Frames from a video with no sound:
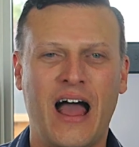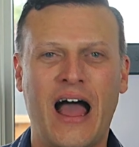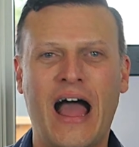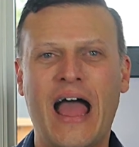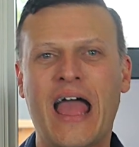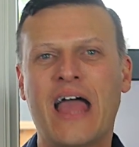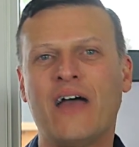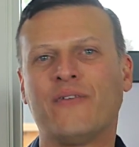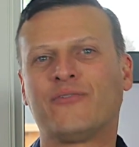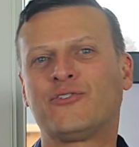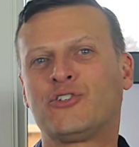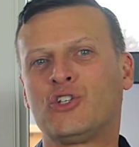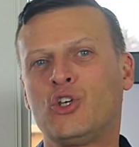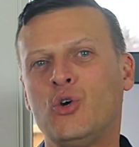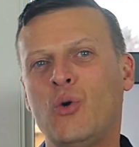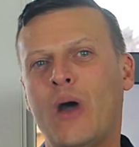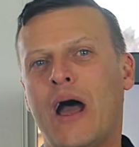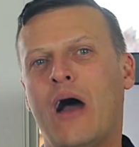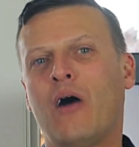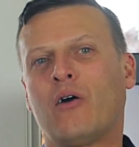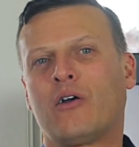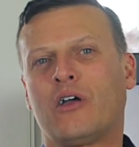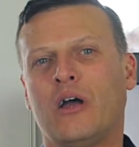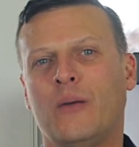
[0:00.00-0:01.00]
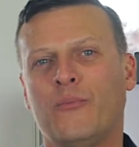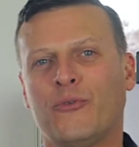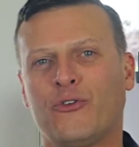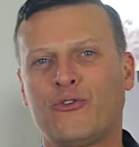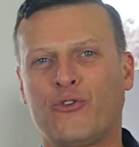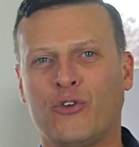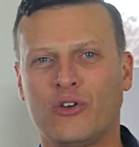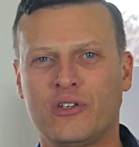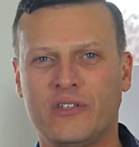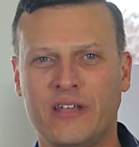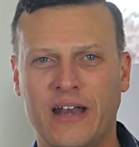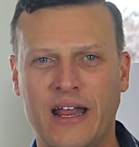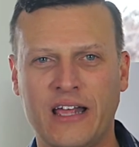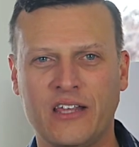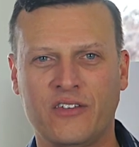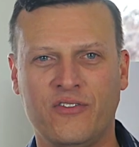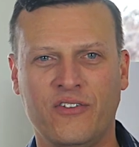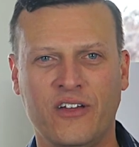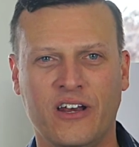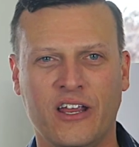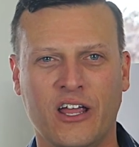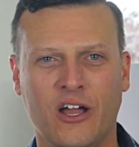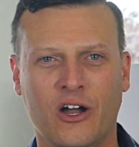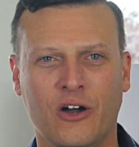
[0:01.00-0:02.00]
I have 2 outcomes for today's
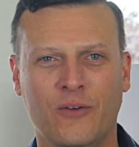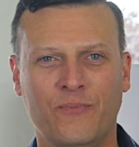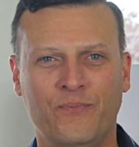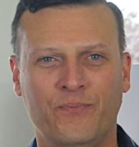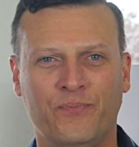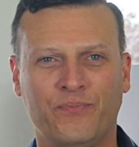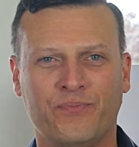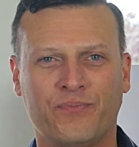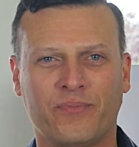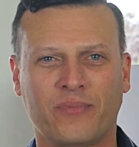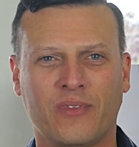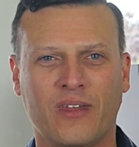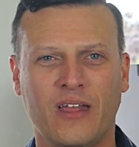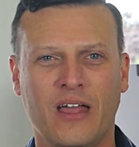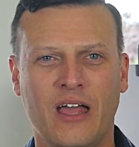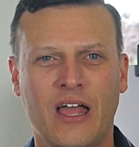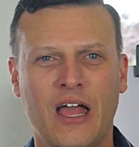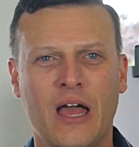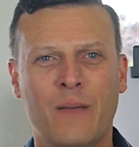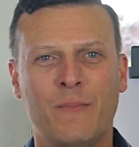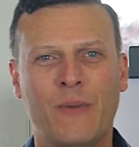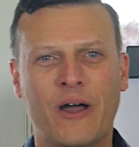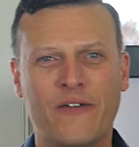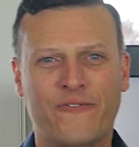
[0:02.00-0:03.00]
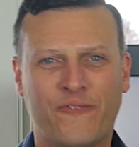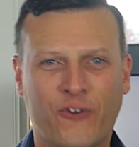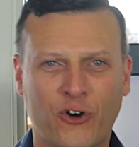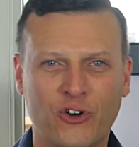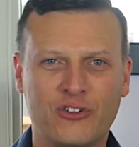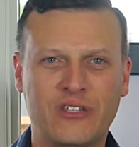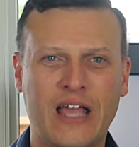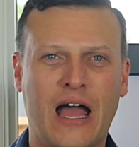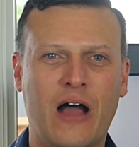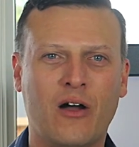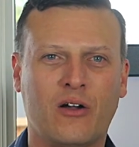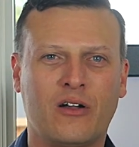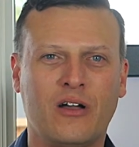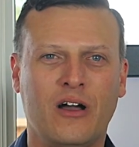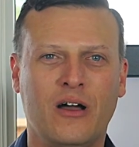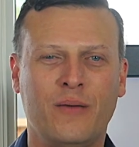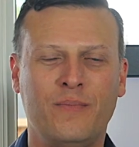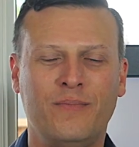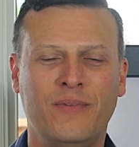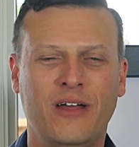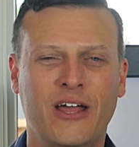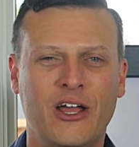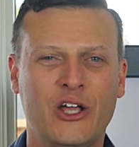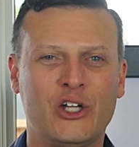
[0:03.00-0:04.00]
video. My first
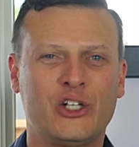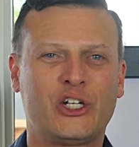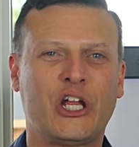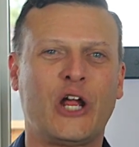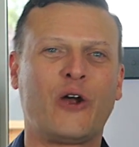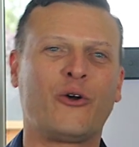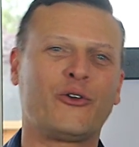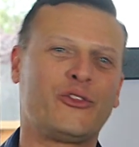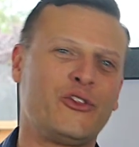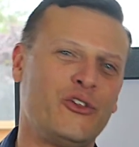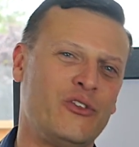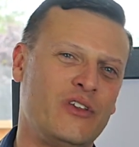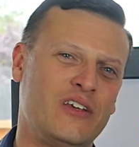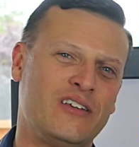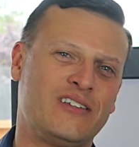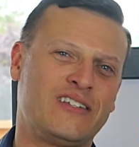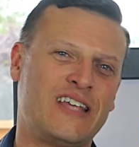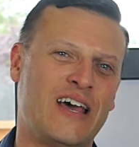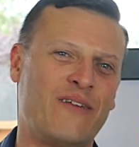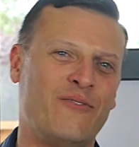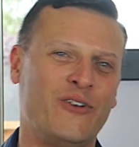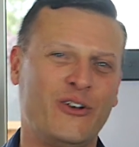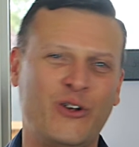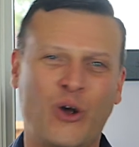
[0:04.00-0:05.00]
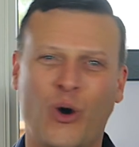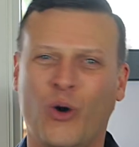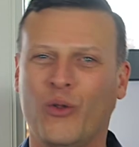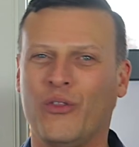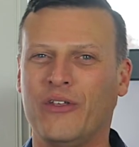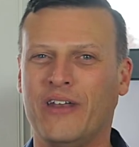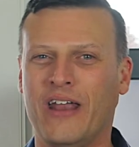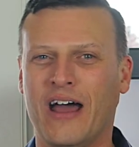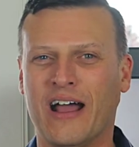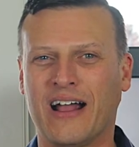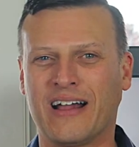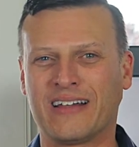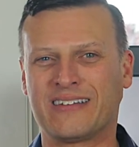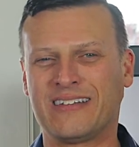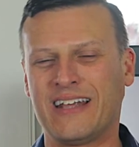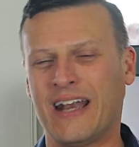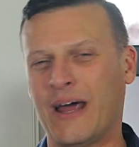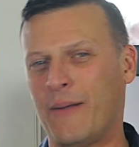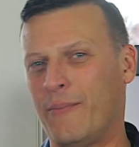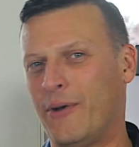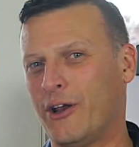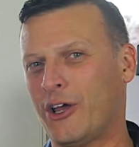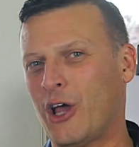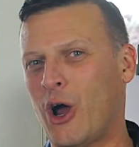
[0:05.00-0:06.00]
outcome, share with you these 7 golden nuggets,
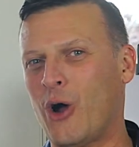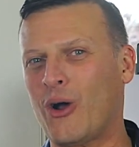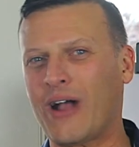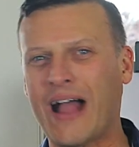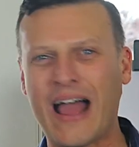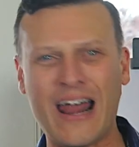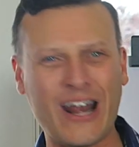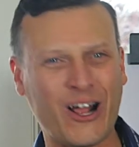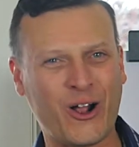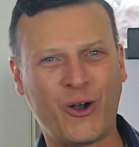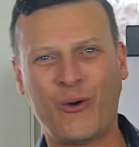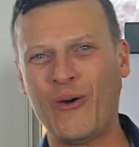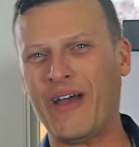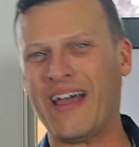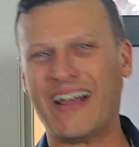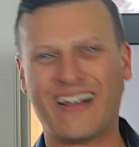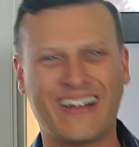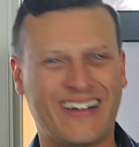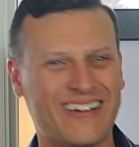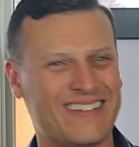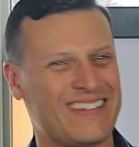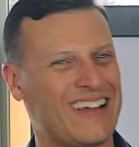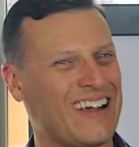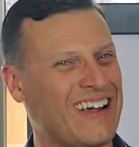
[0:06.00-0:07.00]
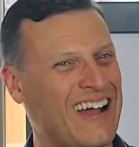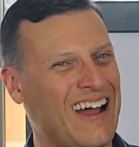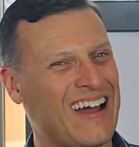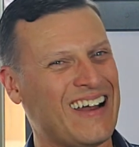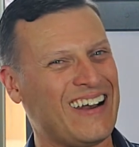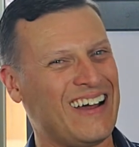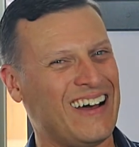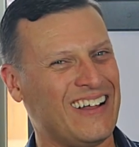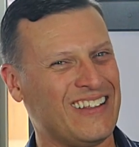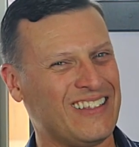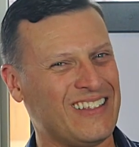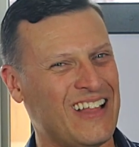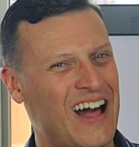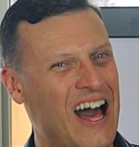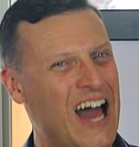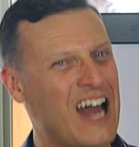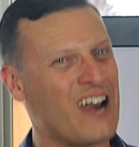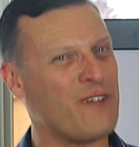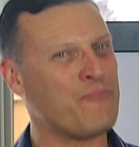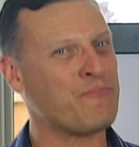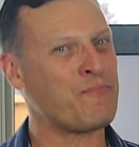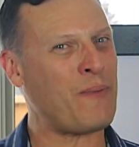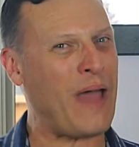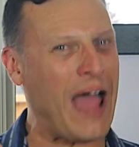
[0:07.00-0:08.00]
and I'm going to go kind of quick because I got a
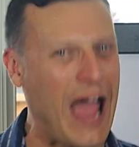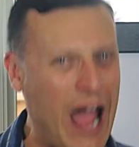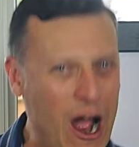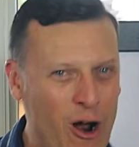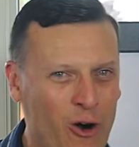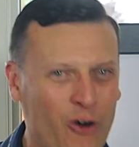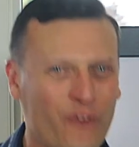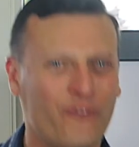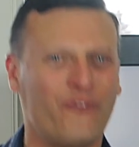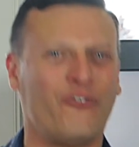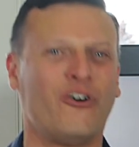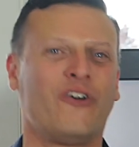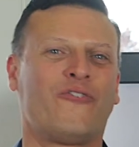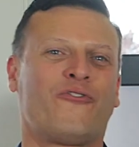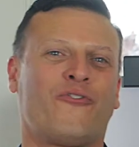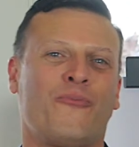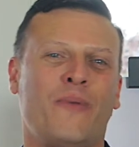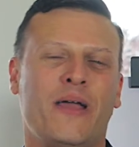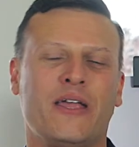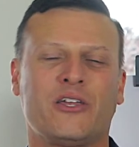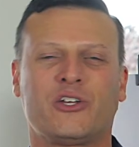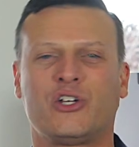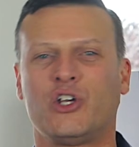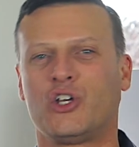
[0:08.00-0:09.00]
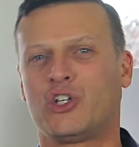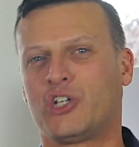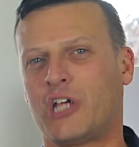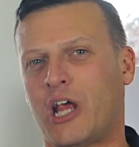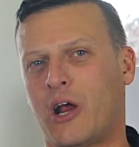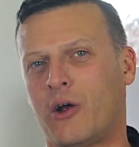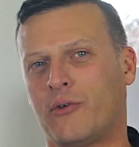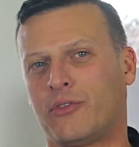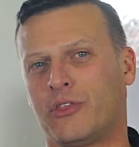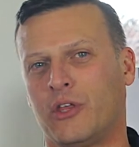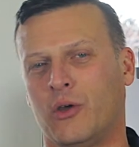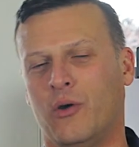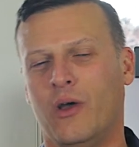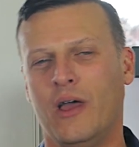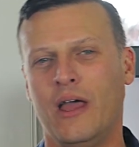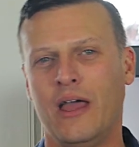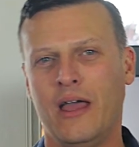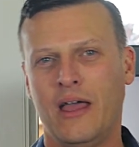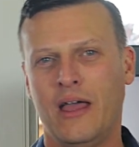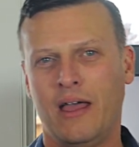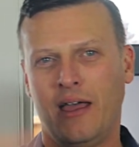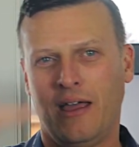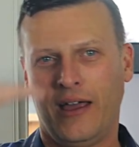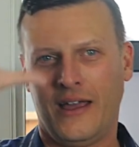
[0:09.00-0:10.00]
lot of powerful information to share with you
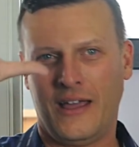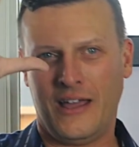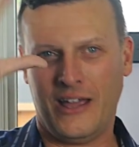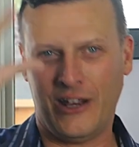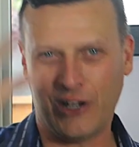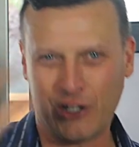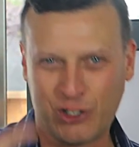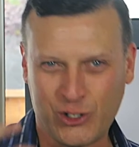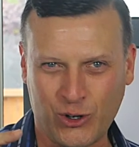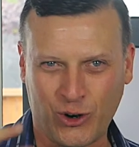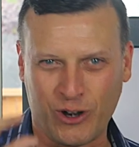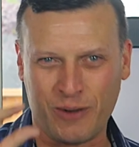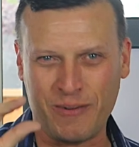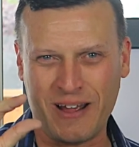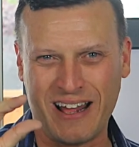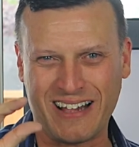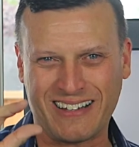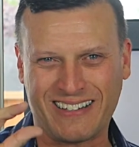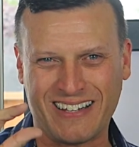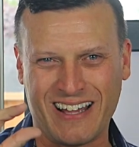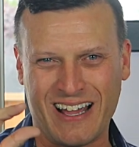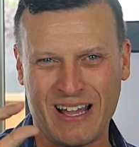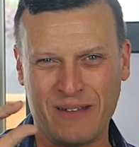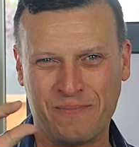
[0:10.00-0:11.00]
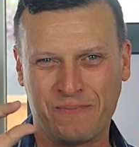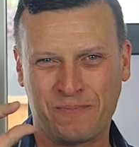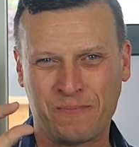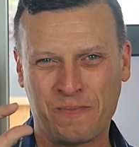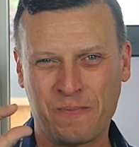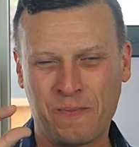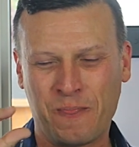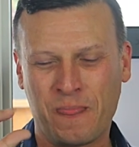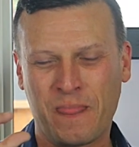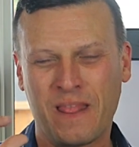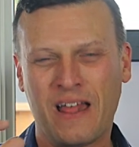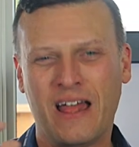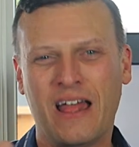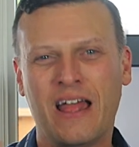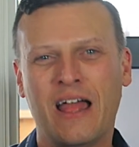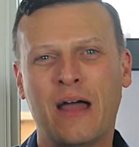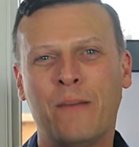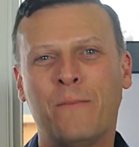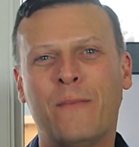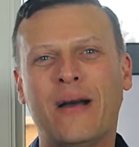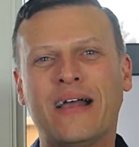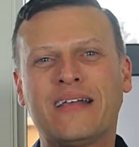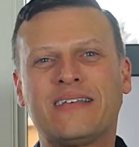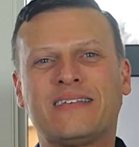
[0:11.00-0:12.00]
in a short amount of time.
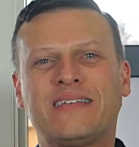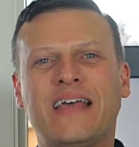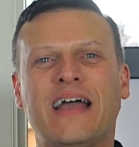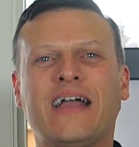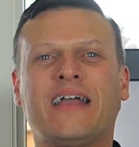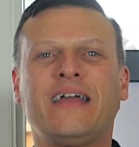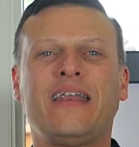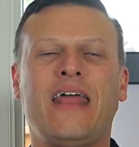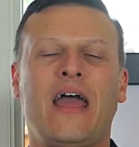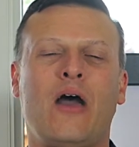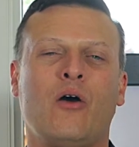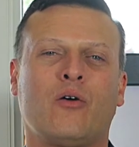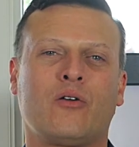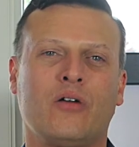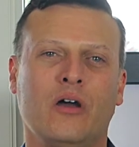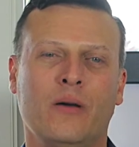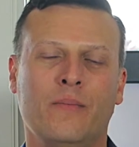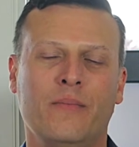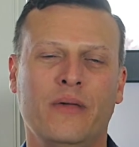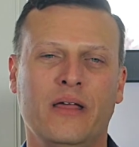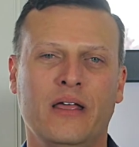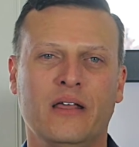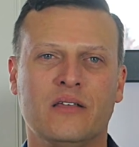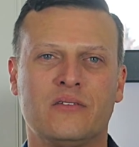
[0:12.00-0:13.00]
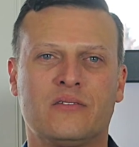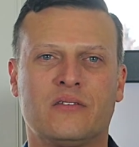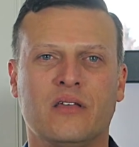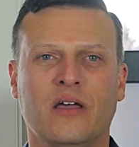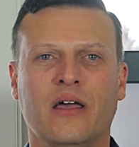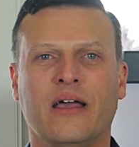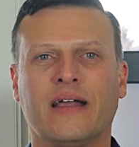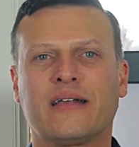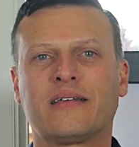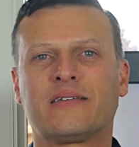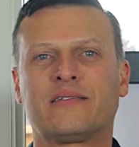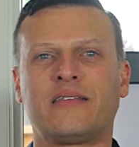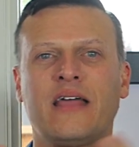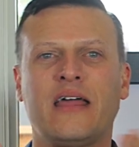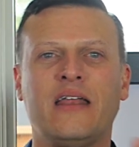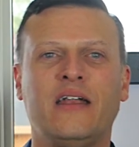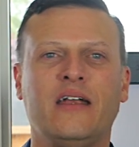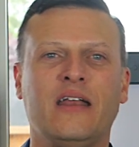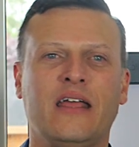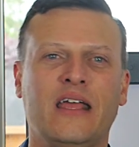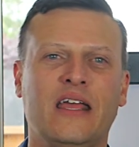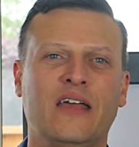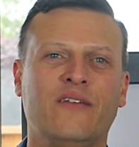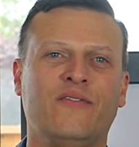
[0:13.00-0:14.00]
My second outcome is to extend
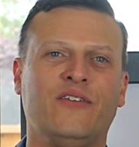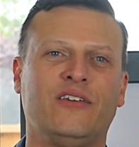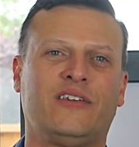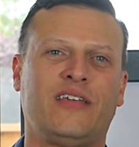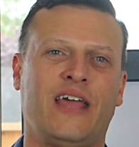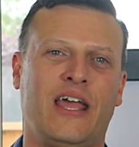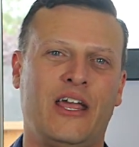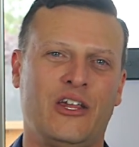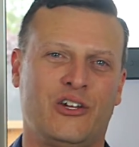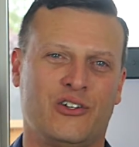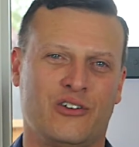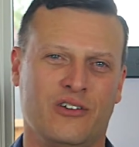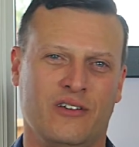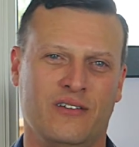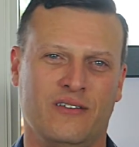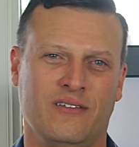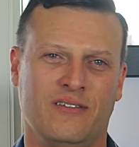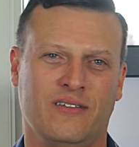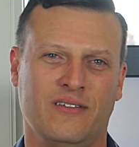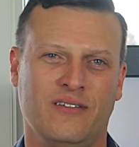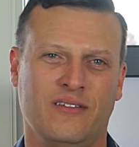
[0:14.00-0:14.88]
an invitation